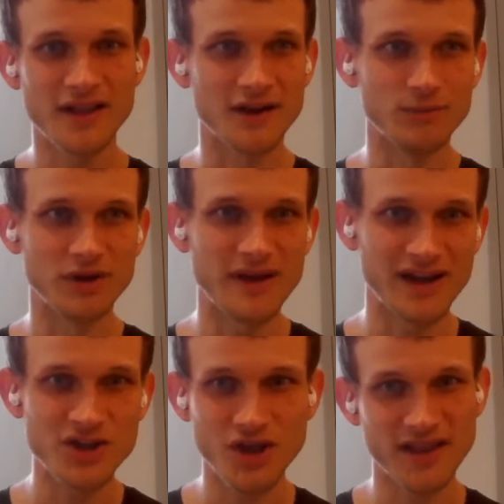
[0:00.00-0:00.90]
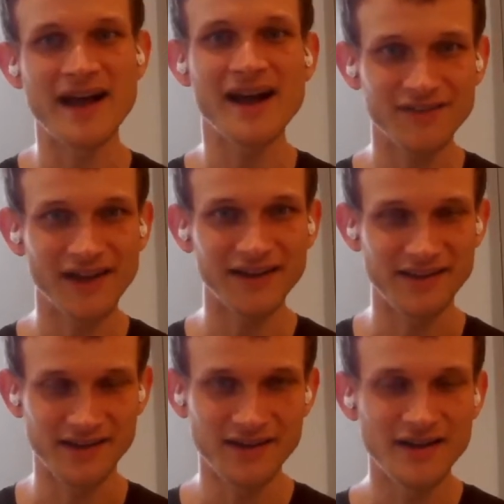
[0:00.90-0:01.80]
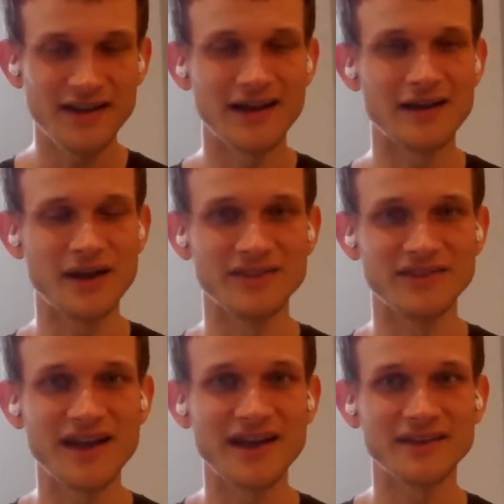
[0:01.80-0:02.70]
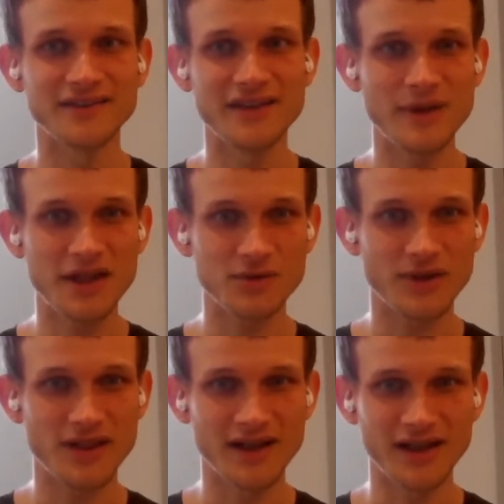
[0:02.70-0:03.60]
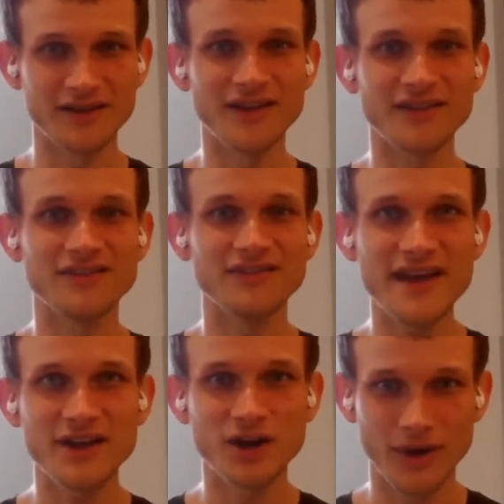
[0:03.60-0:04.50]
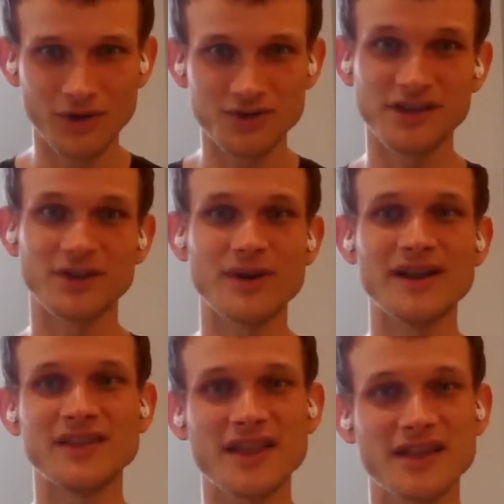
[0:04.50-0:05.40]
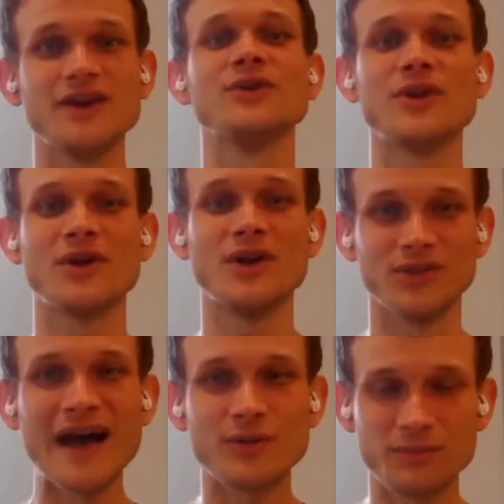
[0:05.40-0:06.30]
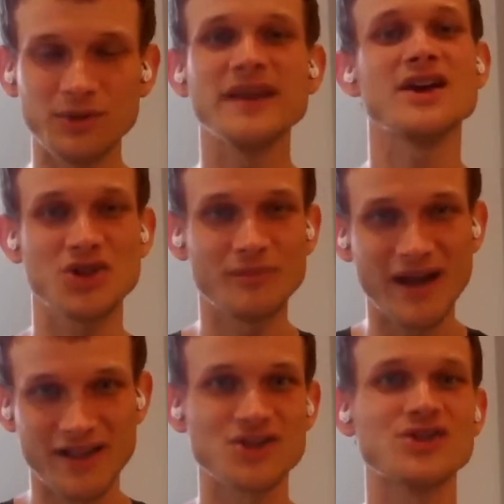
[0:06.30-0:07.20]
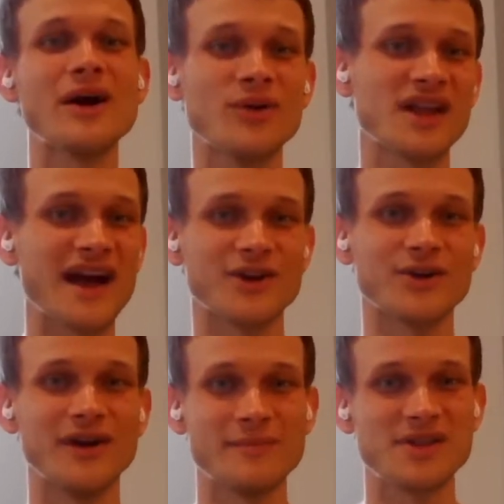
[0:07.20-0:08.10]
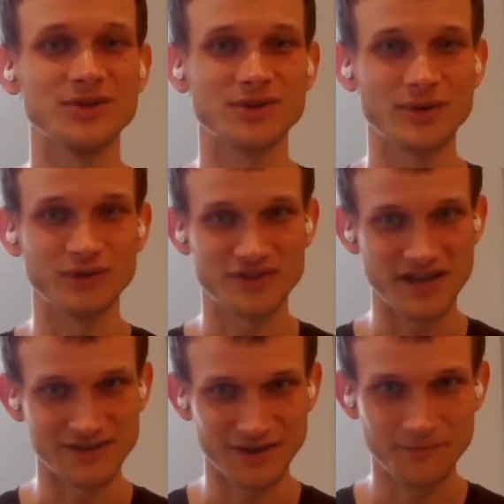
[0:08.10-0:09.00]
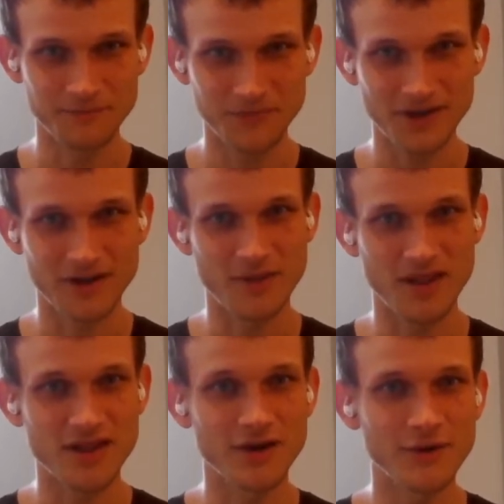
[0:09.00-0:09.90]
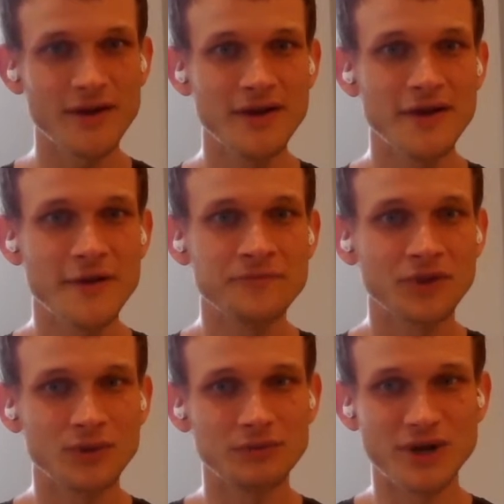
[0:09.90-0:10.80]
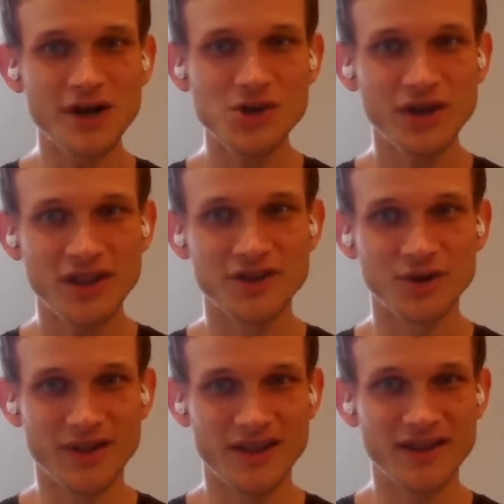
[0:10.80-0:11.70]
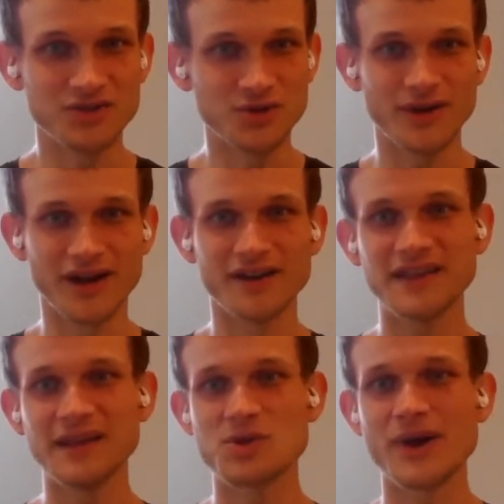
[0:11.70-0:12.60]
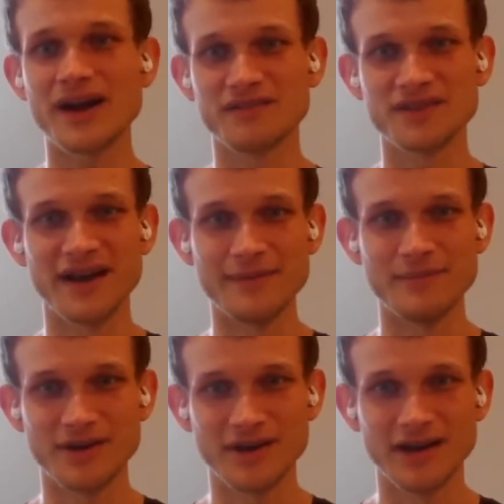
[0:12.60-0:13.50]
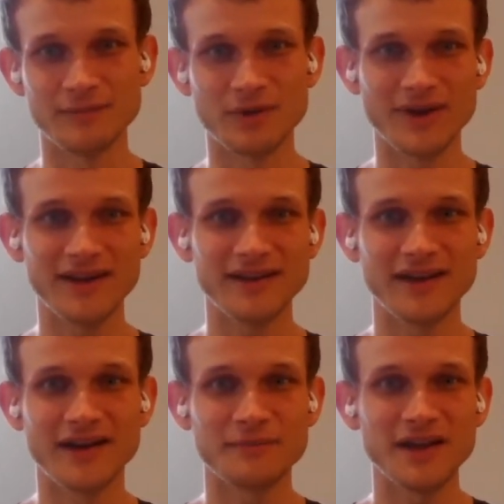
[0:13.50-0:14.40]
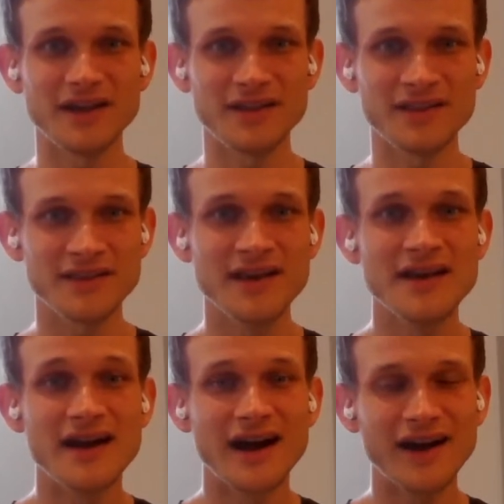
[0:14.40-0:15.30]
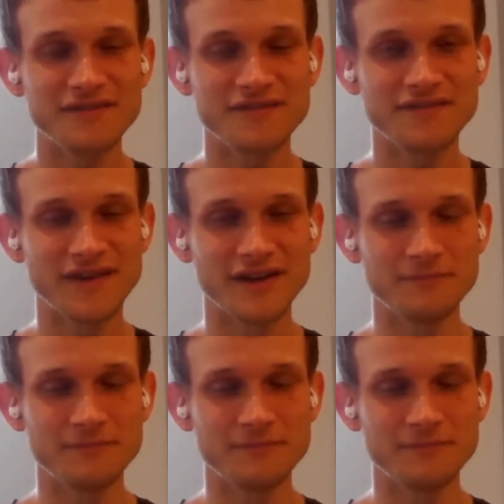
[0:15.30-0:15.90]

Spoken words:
someone manages to hack that key, and then they go out to the internet and they say, oh, no, that repudiation message, that was a hacker. I'm still the real Vitalik. So what blockchains do is they do kind of keep track of time, right? And I've,